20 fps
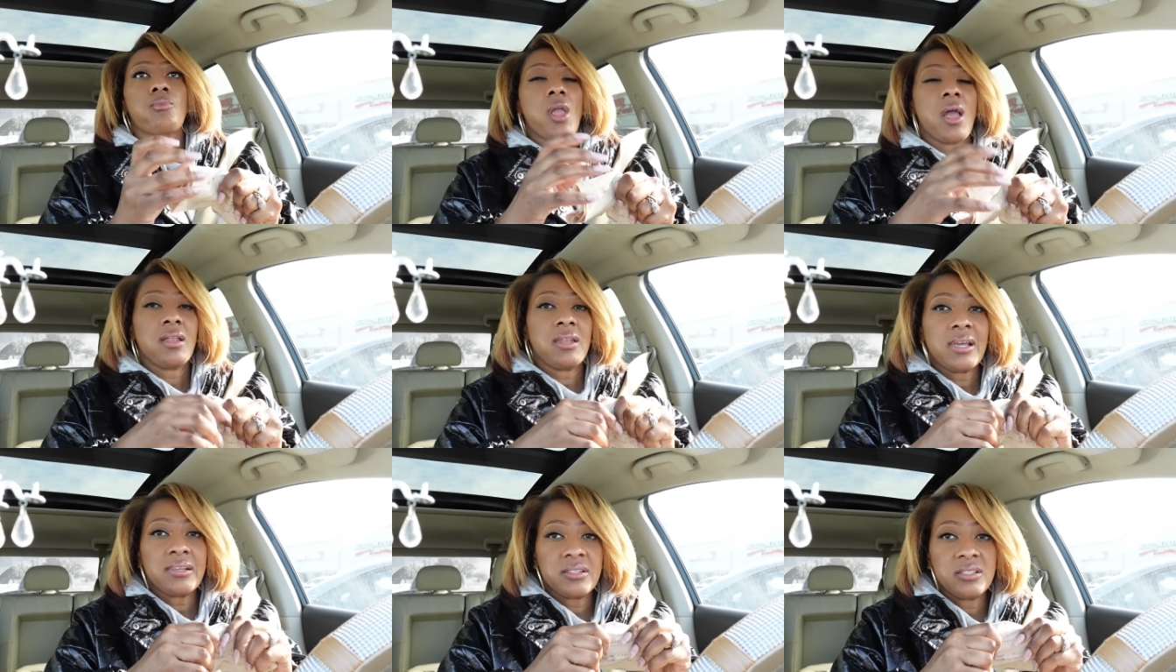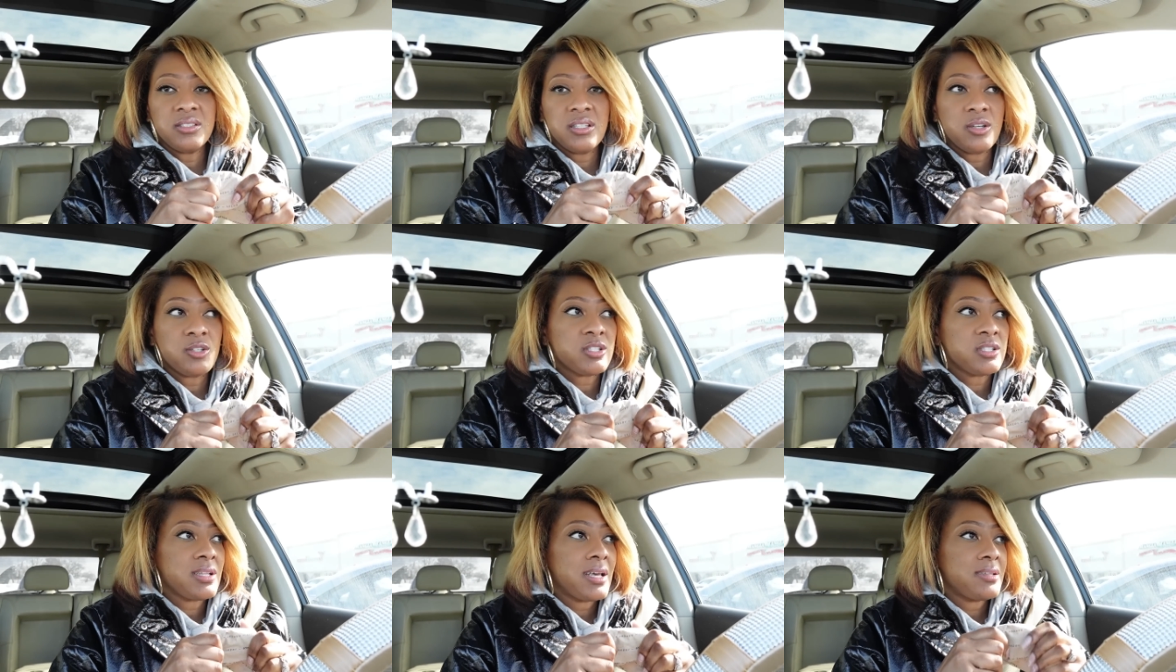I like the
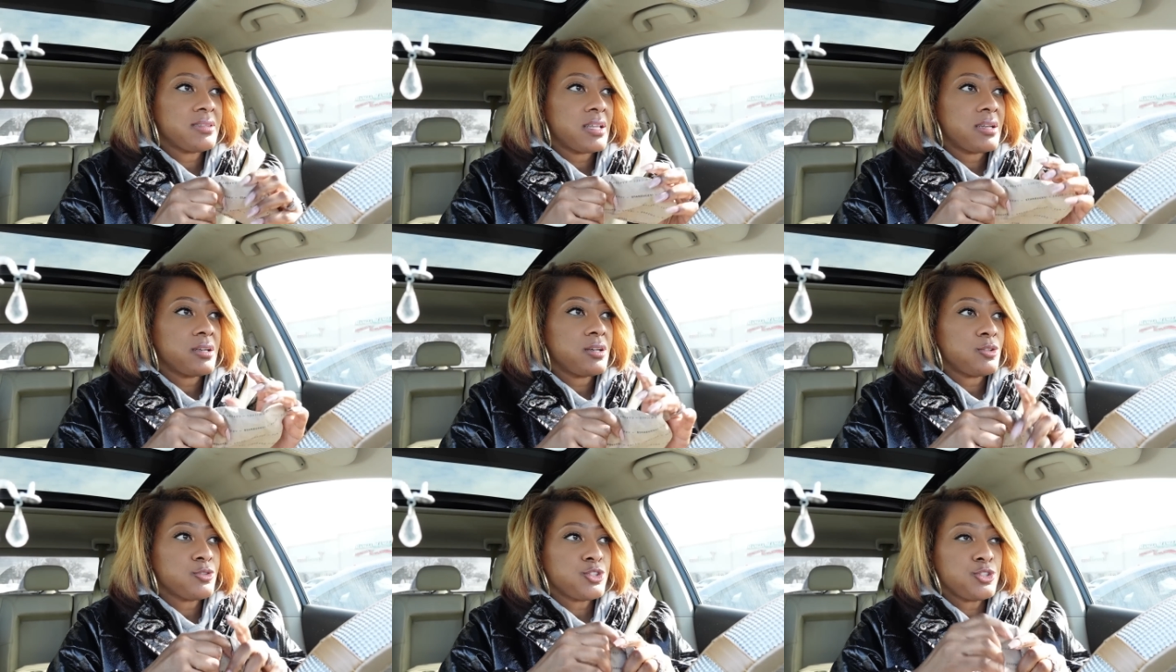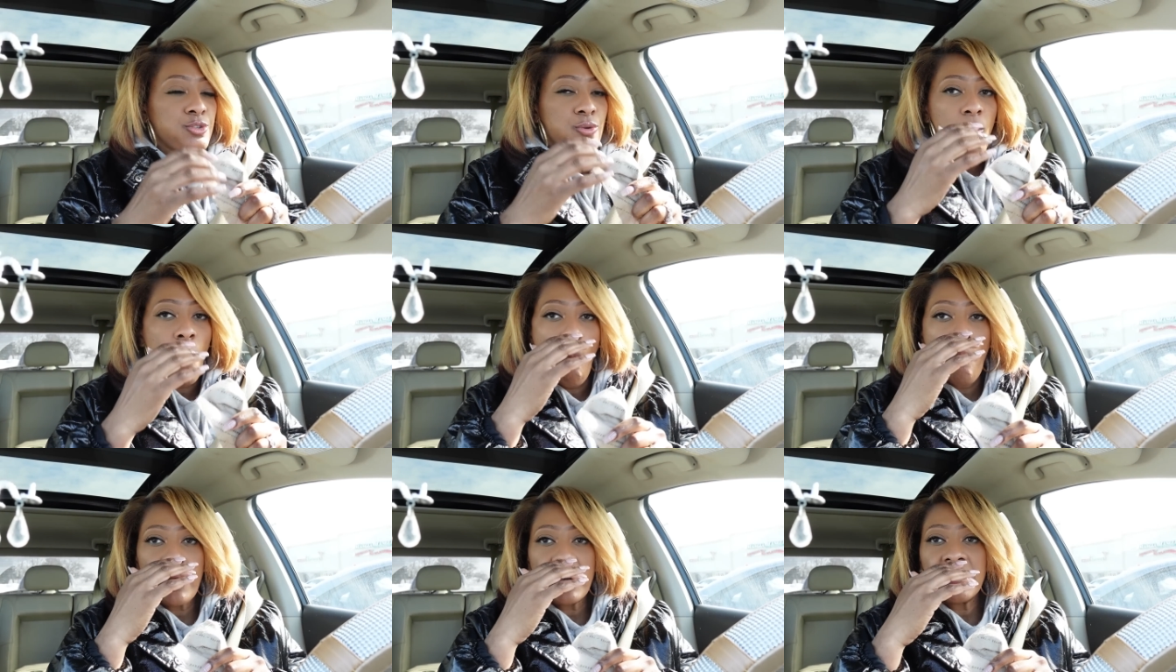nail salon that I go to
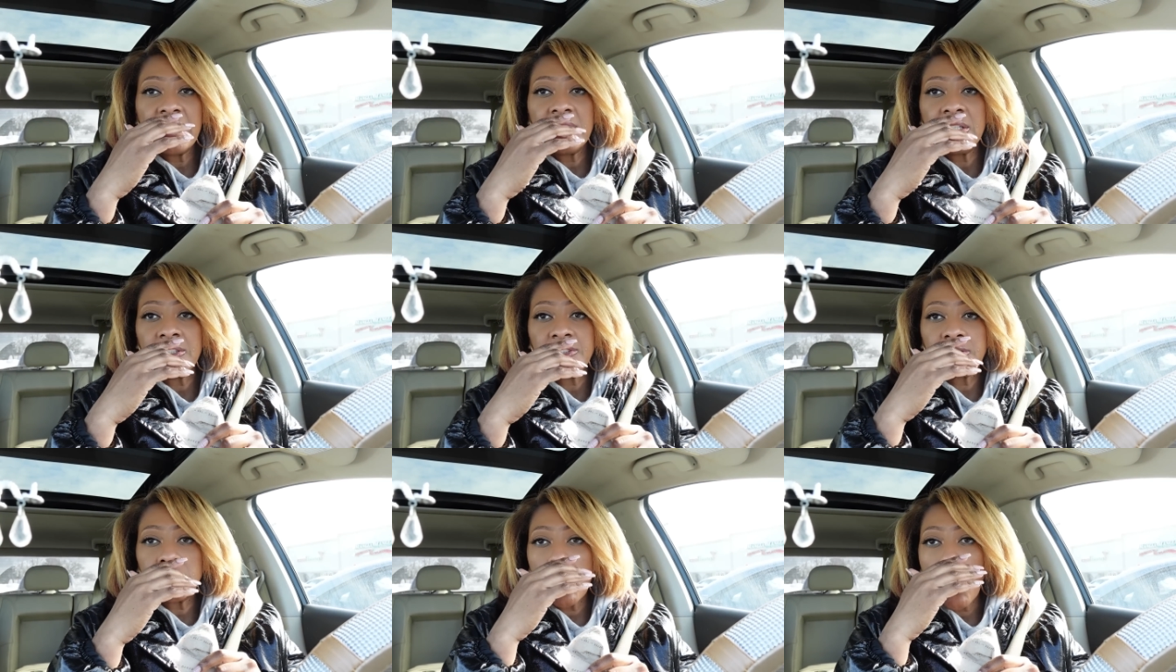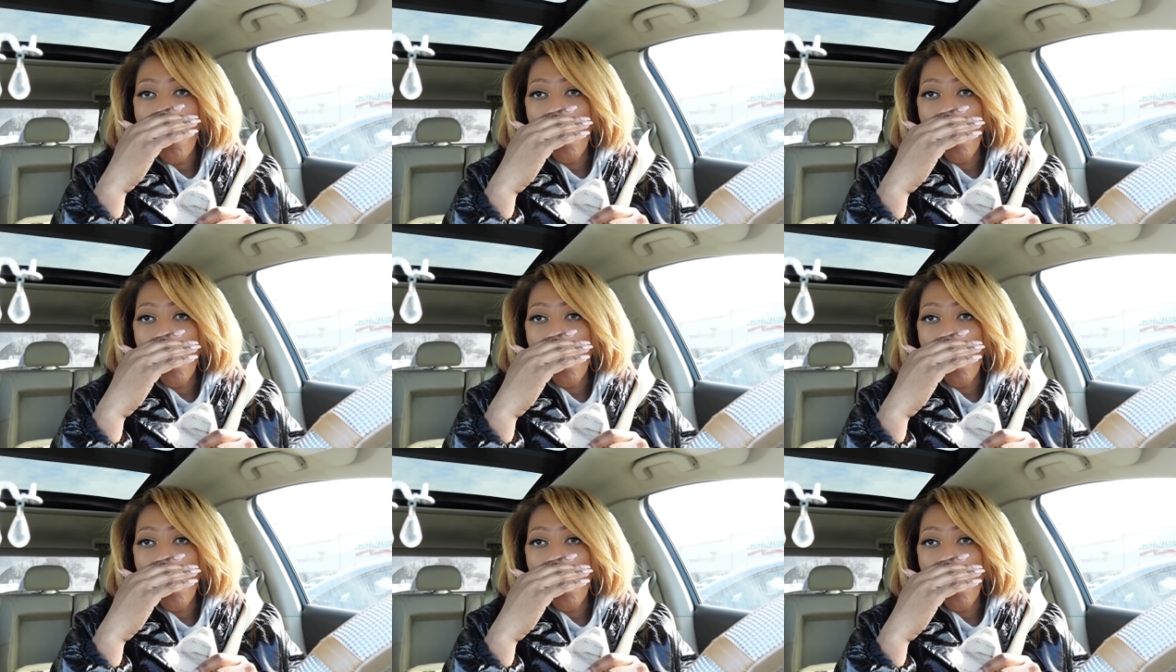because